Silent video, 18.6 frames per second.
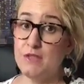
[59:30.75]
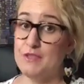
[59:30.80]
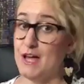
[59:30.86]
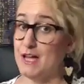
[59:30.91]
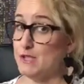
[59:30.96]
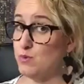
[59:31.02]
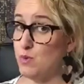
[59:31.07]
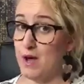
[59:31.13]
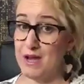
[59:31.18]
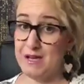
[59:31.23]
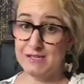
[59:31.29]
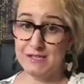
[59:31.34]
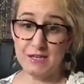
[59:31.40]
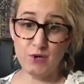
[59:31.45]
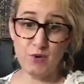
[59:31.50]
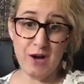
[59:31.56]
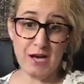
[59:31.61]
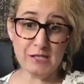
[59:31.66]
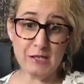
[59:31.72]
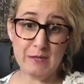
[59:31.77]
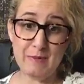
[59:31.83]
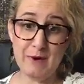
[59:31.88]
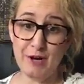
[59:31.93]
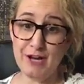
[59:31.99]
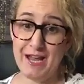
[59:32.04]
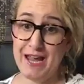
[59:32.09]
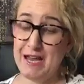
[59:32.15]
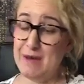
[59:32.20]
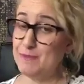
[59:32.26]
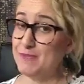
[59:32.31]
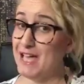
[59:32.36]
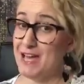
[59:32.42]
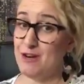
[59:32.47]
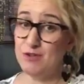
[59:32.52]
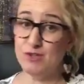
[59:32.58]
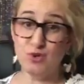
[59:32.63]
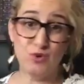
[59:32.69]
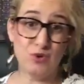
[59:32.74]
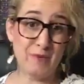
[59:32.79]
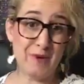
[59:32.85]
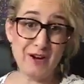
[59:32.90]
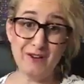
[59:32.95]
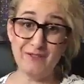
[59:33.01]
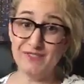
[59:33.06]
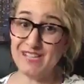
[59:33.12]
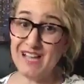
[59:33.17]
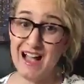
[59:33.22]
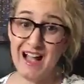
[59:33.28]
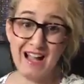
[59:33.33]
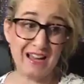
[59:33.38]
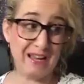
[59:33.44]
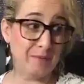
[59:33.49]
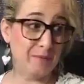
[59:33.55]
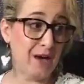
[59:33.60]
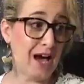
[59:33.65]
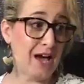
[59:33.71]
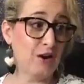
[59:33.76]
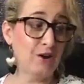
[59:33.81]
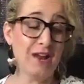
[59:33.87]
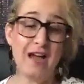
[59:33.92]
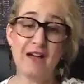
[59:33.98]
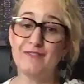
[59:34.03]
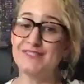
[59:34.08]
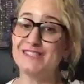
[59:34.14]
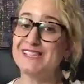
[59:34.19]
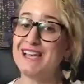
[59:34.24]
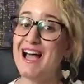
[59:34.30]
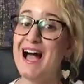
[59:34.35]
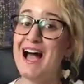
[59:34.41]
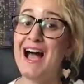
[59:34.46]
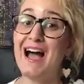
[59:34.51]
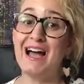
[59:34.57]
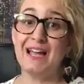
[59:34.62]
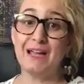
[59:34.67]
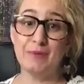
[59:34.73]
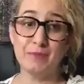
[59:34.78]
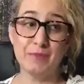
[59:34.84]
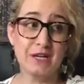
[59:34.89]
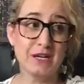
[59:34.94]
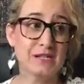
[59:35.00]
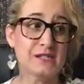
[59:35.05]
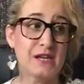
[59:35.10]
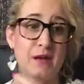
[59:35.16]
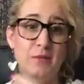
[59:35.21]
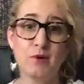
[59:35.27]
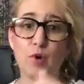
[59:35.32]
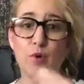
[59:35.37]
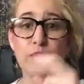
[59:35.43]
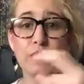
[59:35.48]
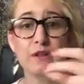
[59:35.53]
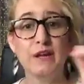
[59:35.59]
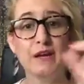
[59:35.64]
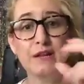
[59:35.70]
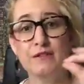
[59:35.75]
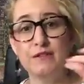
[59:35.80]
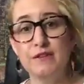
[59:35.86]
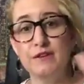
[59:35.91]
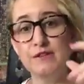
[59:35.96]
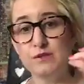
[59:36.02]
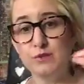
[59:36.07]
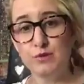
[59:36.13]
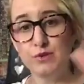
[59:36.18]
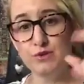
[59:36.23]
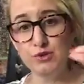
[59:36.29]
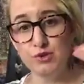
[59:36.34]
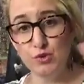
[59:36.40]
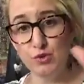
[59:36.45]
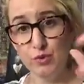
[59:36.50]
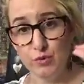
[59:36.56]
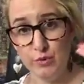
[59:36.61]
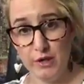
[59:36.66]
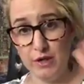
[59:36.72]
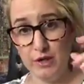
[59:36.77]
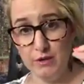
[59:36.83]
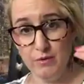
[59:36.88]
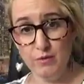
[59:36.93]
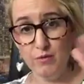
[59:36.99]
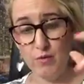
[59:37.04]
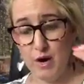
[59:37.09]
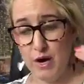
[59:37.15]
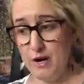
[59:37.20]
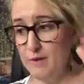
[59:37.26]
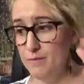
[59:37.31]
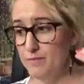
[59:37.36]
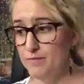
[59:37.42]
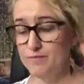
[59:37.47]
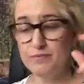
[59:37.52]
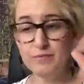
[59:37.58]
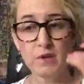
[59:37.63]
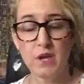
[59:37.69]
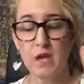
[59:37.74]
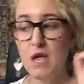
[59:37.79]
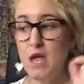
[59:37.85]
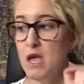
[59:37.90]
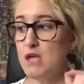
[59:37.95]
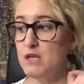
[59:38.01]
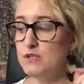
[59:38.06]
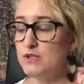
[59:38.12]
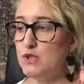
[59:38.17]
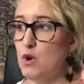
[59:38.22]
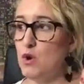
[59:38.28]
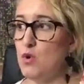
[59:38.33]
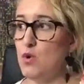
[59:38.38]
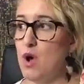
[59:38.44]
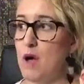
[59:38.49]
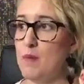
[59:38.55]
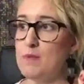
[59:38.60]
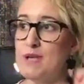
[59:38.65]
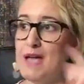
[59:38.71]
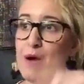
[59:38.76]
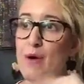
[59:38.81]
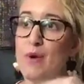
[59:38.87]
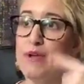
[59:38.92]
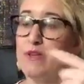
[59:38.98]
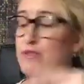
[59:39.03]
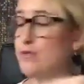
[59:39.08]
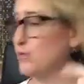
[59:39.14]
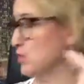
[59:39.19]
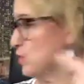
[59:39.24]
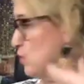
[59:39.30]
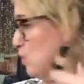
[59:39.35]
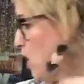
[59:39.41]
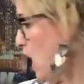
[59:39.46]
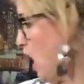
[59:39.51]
That's why I said, you asked me about games. I don't do them. I don't have time. I don't have time because I'm going like this with jewelry, right? So I'm going through